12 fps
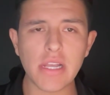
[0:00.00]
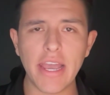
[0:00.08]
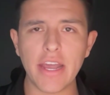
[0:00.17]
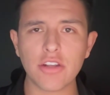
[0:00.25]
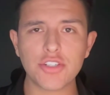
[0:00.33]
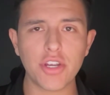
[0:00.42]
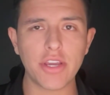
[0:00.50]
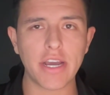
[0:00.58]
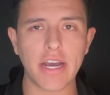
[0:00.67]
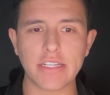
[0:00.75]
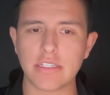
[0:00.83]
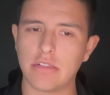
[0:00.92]
And I'll show you
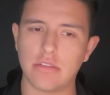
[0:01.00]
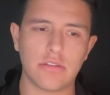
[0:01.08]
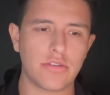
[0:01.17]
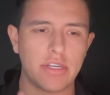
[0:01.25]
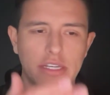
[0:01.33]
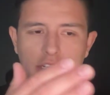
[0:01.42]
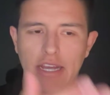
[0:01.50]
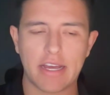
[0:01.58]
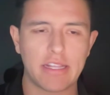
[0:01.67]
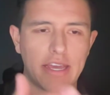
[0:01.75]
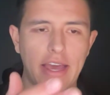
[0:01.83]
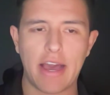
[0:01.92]
guys literally
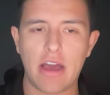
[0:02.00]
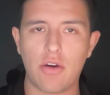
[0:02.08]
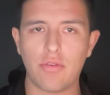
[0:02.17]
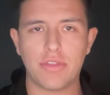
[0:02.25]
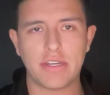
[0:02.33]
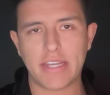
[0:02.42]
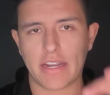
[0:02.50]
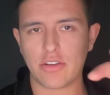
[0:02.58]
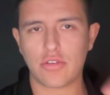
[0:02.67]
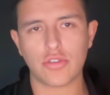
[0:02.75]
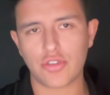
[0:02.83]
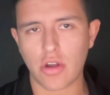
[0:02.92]
exactly how the
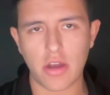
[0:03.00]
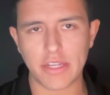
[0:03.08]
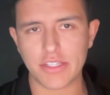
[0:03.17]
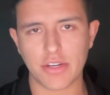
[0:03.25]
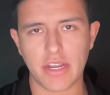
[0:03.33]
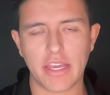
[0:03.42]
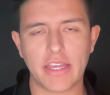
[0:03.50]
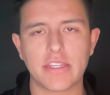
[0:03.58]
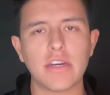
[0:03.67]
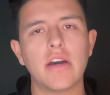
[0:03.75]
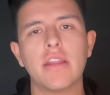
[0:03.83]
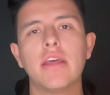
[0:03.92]
technical drawings are going to get
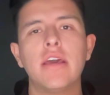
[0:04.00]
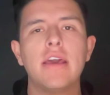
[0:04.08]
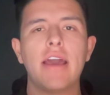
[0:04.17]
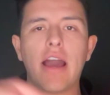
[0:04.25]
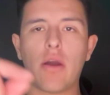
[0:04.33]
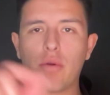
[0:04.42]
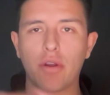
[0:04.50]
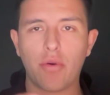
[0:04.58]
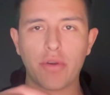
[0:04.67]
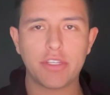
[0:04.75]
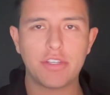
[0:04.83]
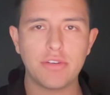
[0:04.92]
done, how we're
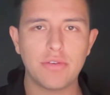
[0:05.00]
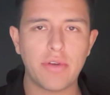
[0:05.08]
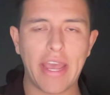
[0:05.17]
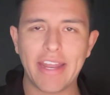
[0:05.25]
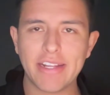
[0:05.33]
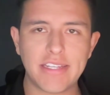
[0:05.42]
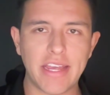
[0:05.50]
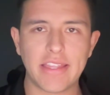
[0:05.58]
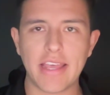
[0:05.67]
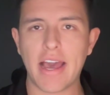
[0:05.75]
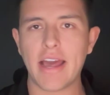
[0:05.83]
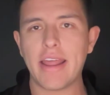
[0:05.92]
going to annotate
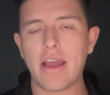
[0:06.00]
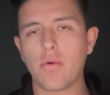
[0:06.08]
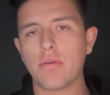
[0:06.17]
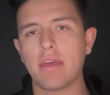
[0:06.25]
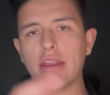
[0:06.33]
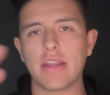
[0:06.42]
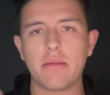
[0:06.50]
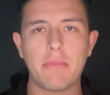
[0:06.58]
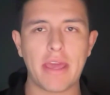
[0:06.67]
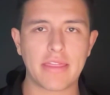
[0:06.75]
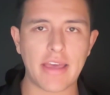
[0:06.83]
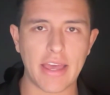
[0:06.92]
that, how we're then going to
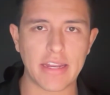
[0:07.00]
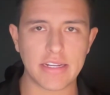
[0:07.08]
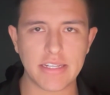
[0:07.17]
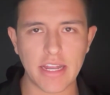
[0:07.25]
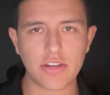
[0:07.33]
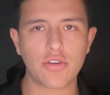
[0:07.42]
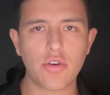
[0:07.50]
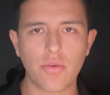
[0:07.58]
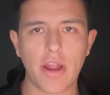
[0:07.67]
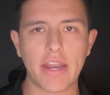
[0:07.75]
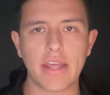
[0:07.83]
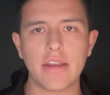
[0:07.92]
make that into technical
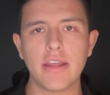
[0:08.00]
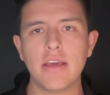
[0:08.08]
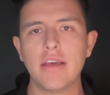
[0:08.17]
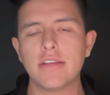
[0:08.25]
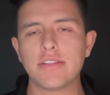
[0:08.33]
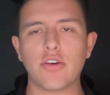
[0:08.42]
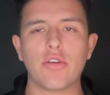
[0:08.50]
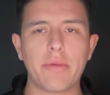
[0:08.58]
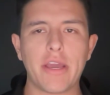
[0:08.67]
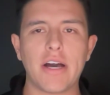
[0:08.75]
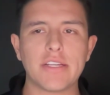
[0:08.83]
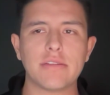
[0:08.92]
writing. So it'll
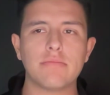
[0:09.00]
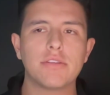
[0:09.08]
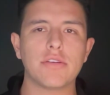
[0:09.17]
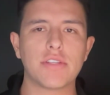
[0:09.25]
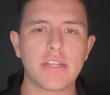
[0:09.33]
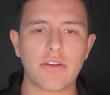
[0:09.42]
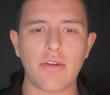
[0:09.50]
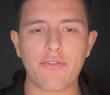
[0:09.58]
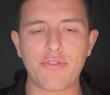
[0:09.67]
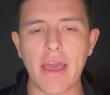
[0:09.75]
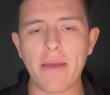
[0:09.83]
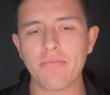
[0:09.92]
be awesome. So stick around
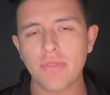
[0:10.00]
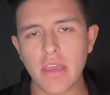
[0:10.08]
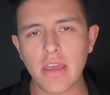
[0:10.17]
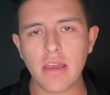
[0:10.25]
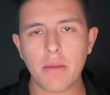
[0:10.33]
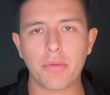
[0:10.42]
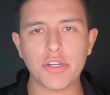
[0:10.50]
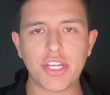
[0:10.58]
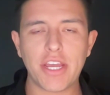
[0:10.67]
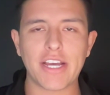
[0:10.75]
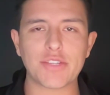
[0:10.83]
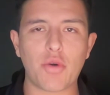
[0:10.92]
for that.
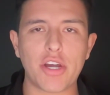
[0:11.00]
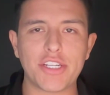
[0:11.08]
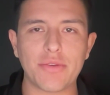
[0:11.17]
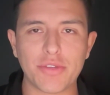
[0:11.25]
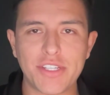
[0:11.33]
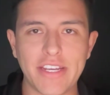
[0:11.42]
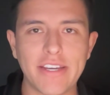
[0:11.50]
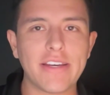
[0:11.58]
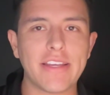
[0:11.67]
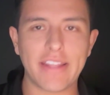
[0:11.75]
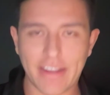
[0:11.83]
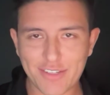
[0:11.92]
Appreciate you guys watching. We'll see you
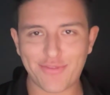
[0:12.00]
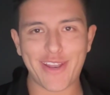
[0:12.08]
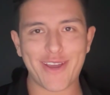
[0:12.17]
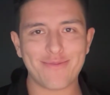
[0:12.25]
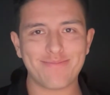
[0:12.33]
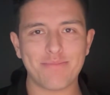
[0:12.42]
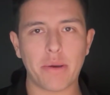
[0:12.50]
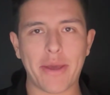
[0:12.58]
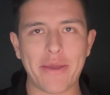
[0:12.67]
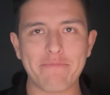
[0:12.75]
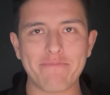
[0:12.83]
in the next video. Bye-bye.